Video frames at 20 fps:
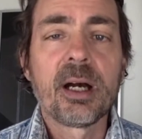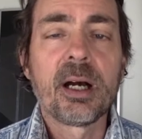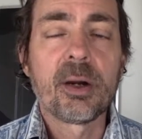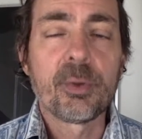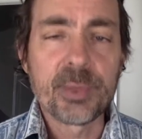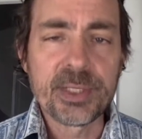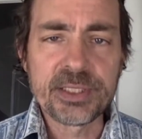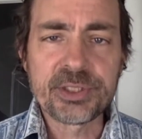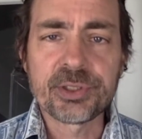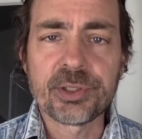
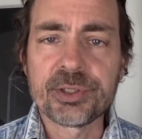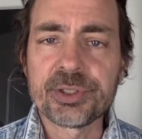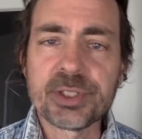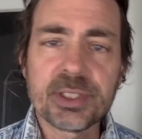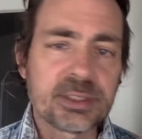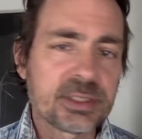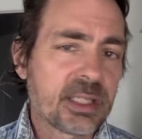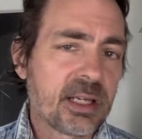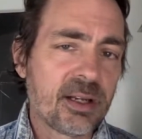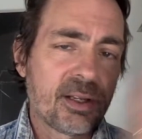research. And
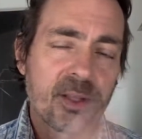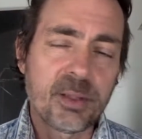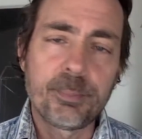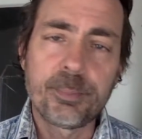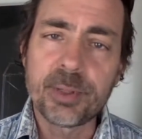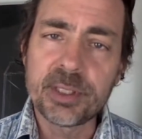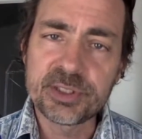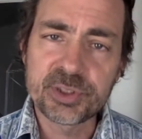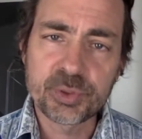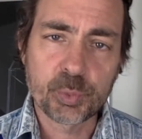it's kind of the
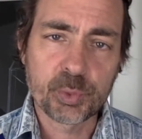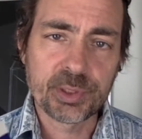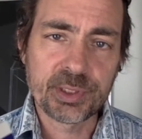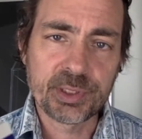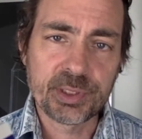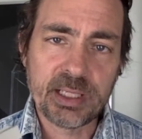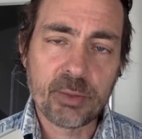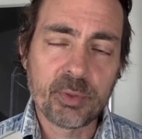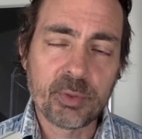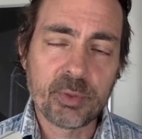buzzword
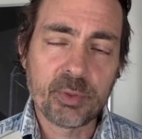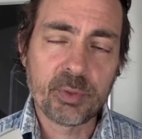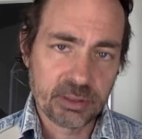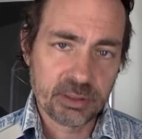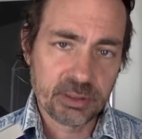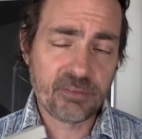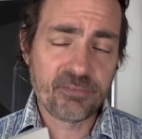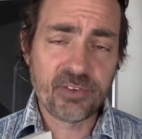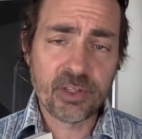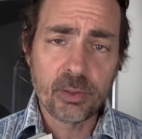now when you're
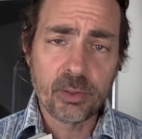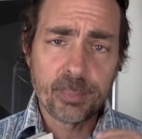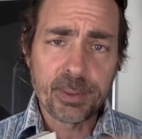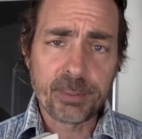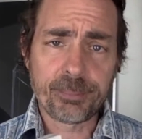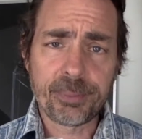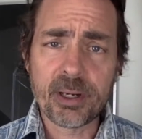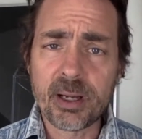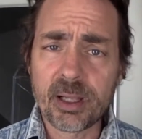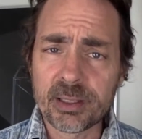developing
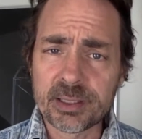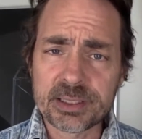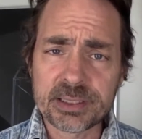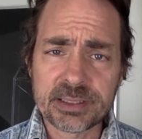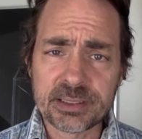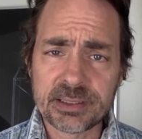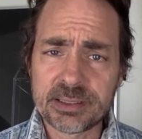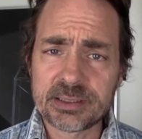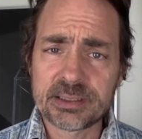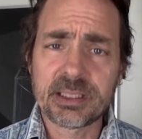
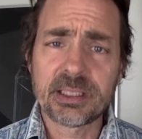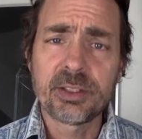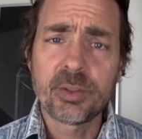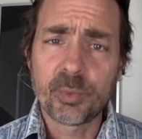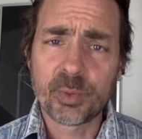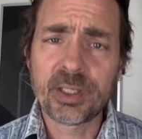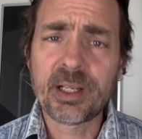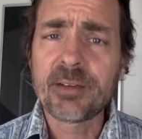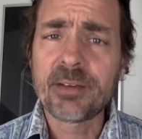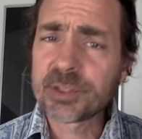policies, that you
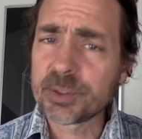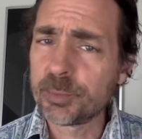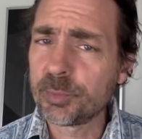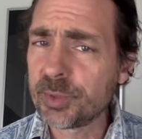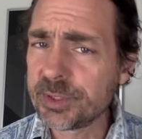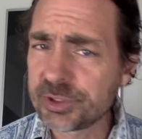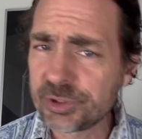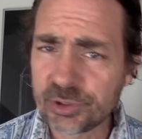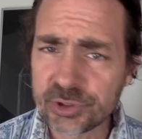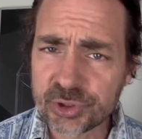want to have some
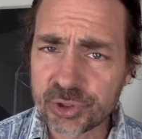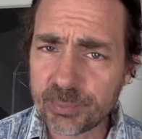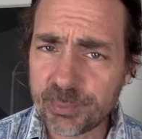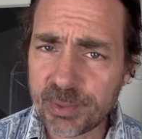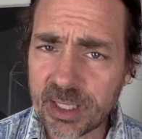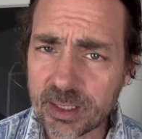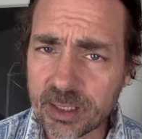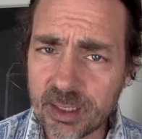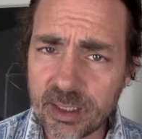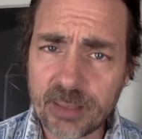research to
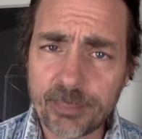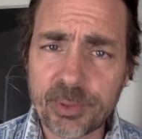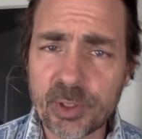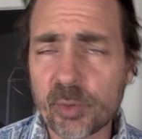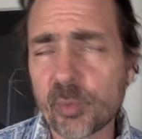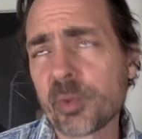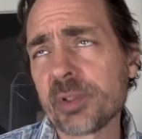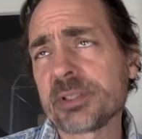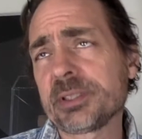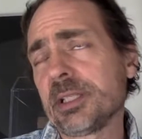back it up. You don't
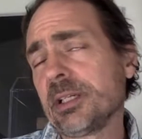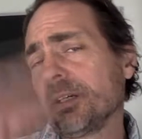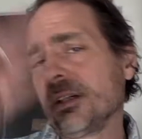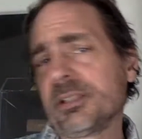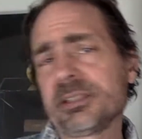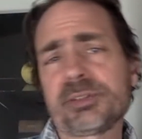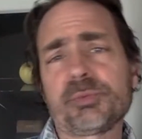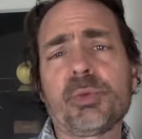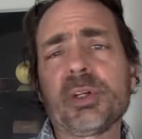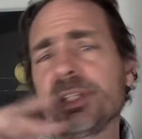want to say,
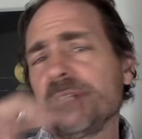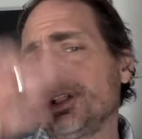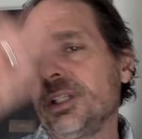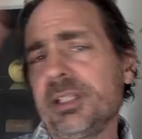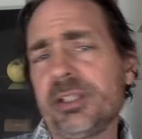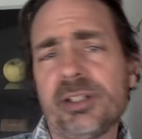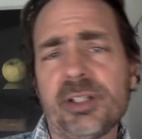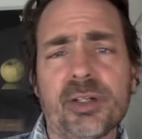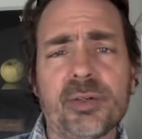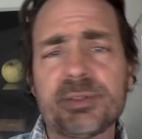what you need
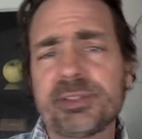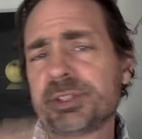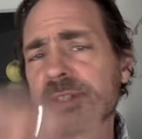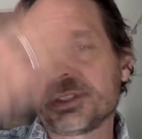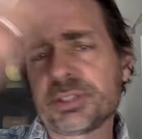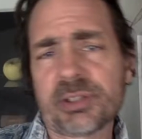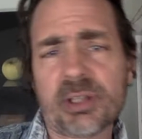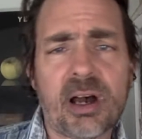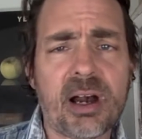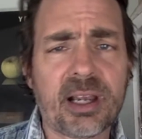to do is just
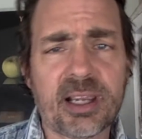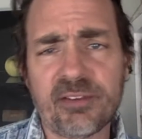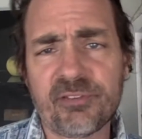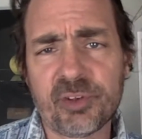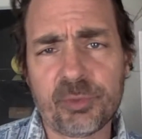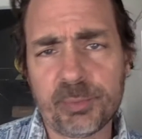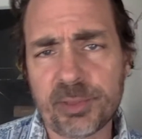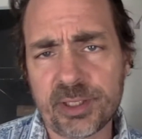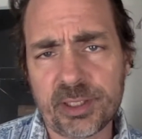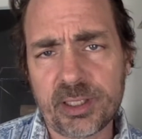lock
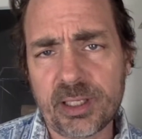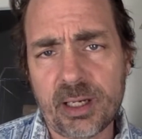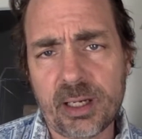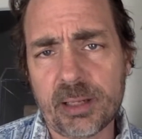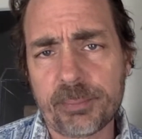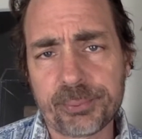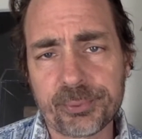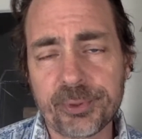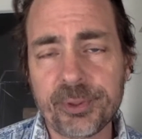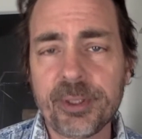everybody
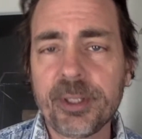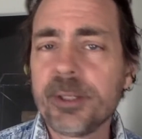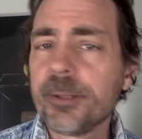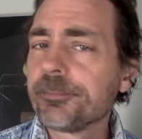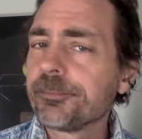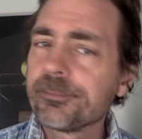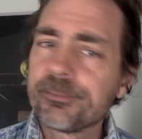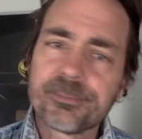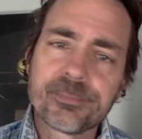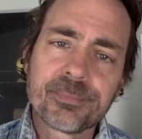up.
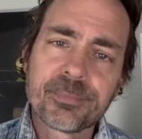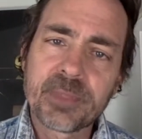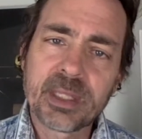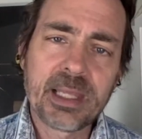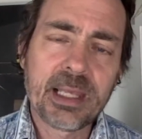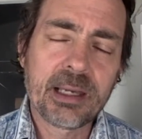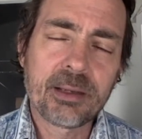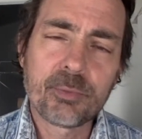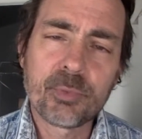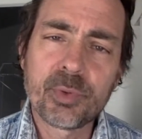
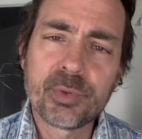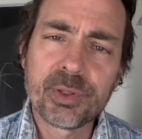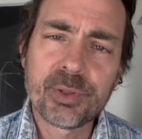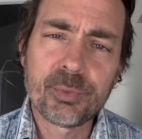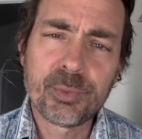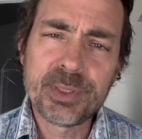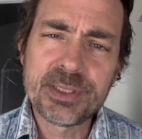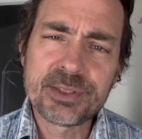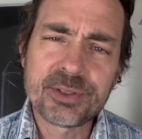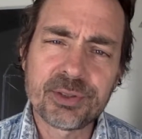Yeah, well, the
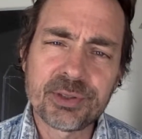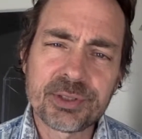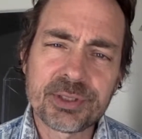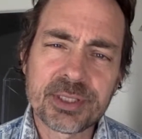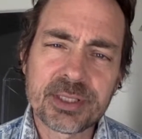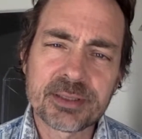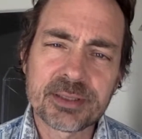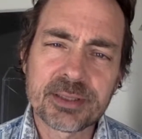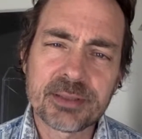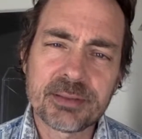research
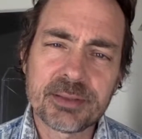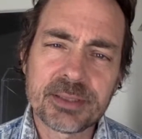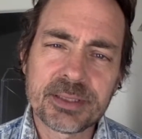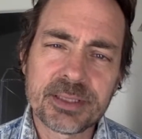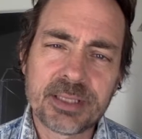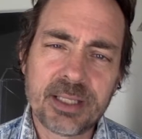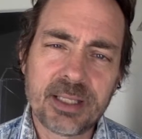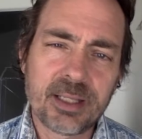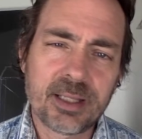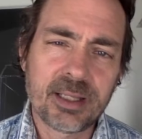doesn't
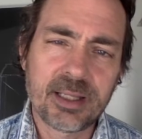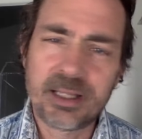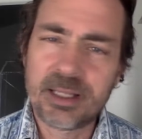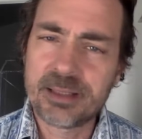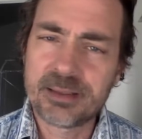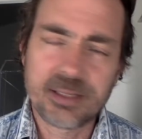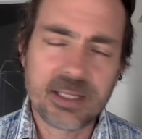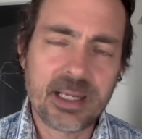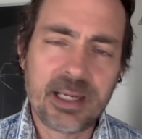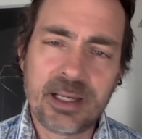say
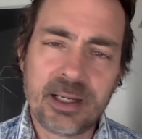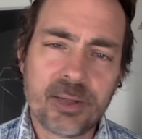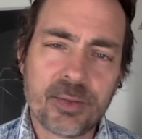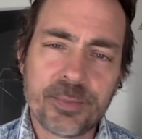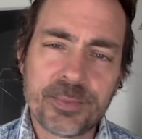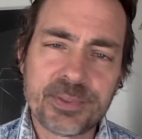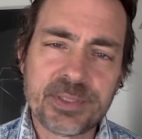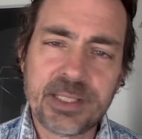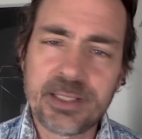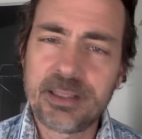that
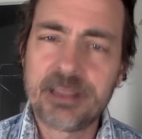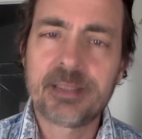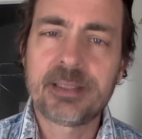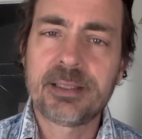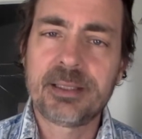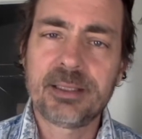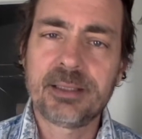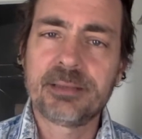helps anything.